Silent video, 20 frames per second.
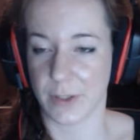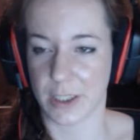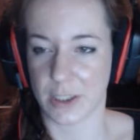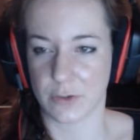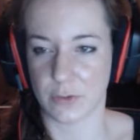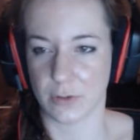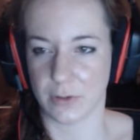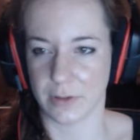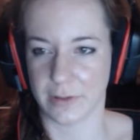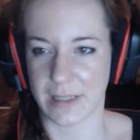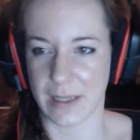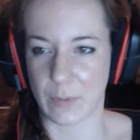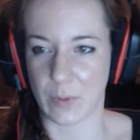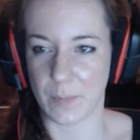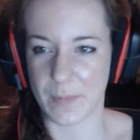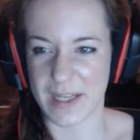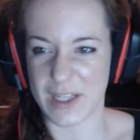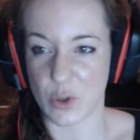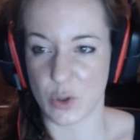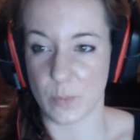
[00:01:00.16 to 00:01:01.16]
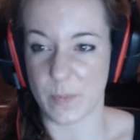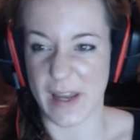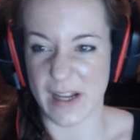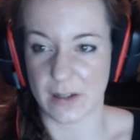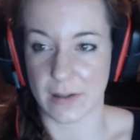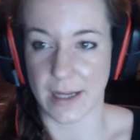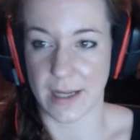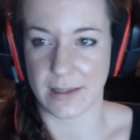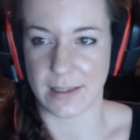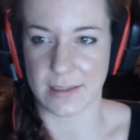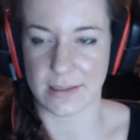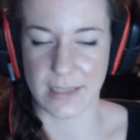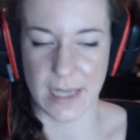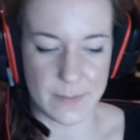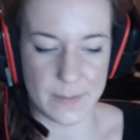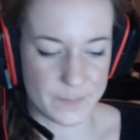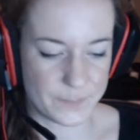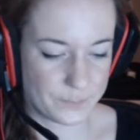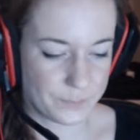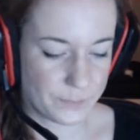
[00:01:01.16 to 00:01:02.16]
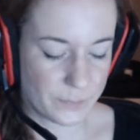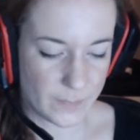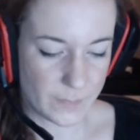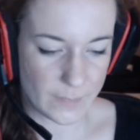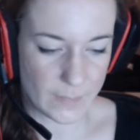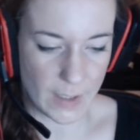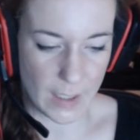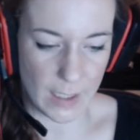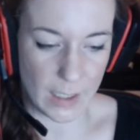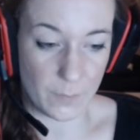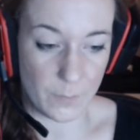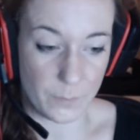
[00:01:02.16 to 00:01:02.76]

a controller that will make you better at this game. So